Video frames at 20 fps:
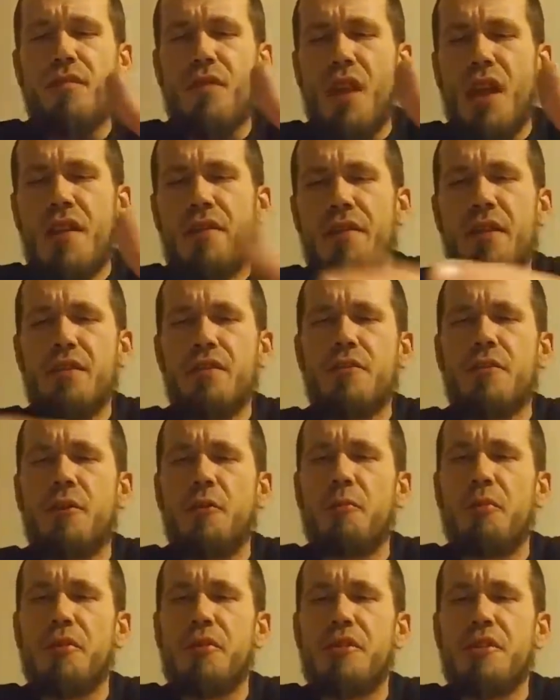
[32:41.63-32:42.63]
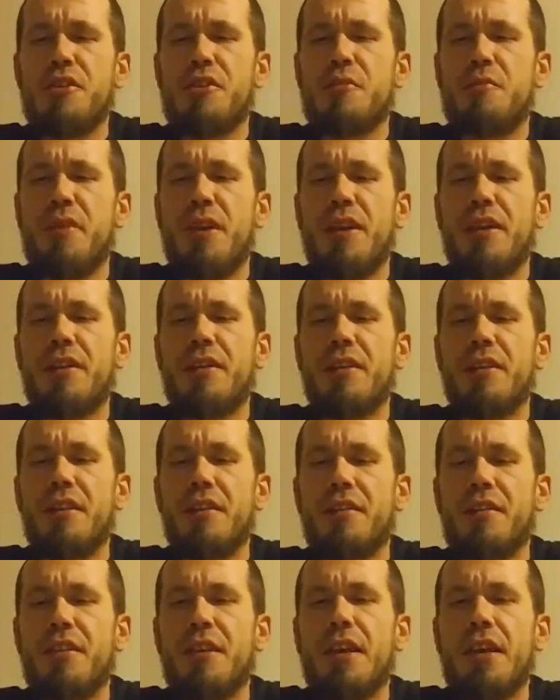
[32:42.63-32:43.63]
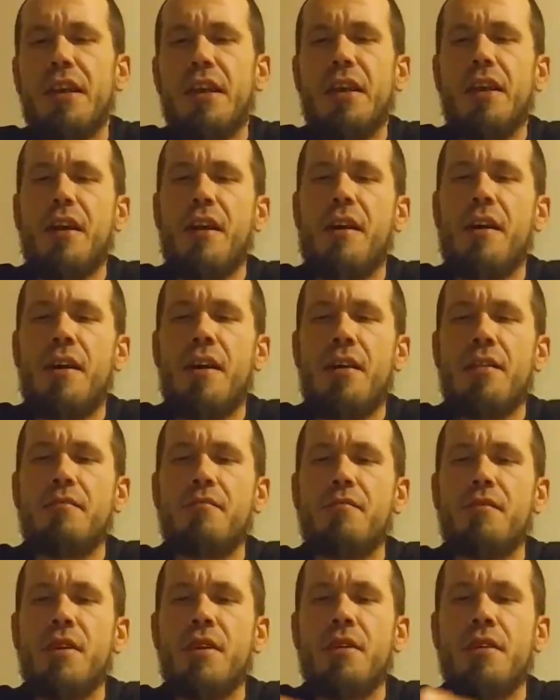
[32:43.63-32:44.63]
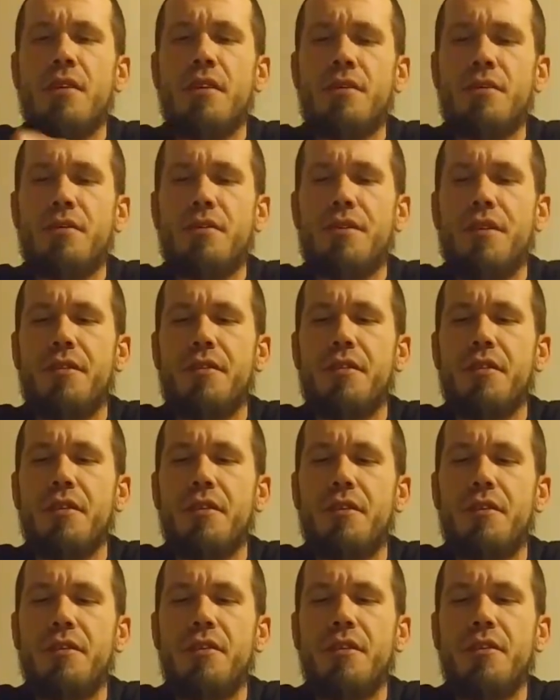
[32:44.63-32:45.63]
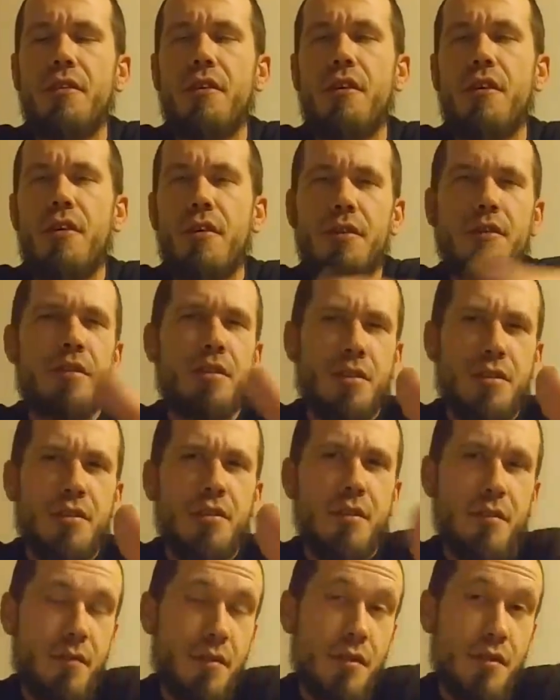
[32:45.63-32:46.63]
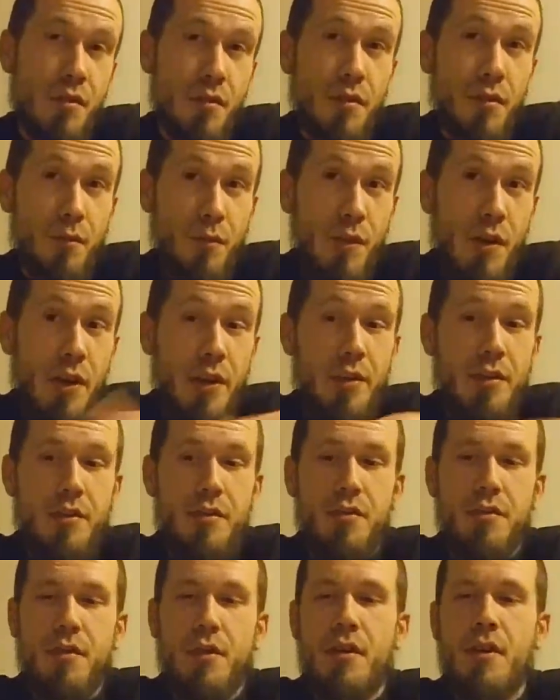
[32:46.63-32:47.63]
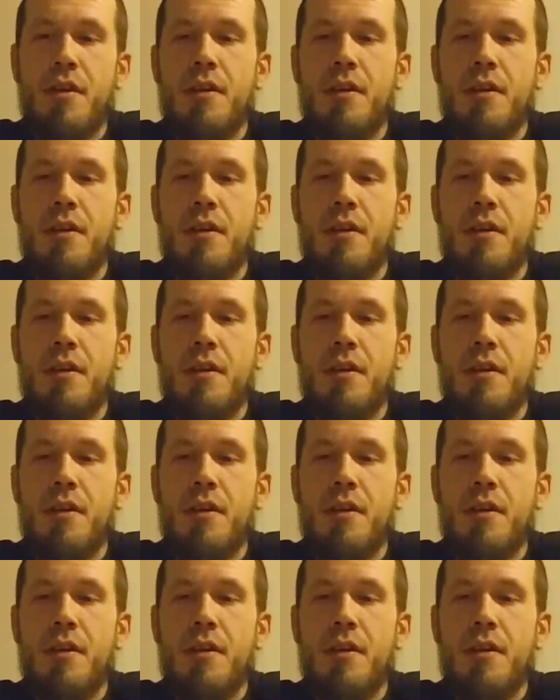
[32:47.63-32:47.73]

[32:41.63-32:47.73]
that you can participate in this, and you start to learn the law. Essentially, if you know your rights,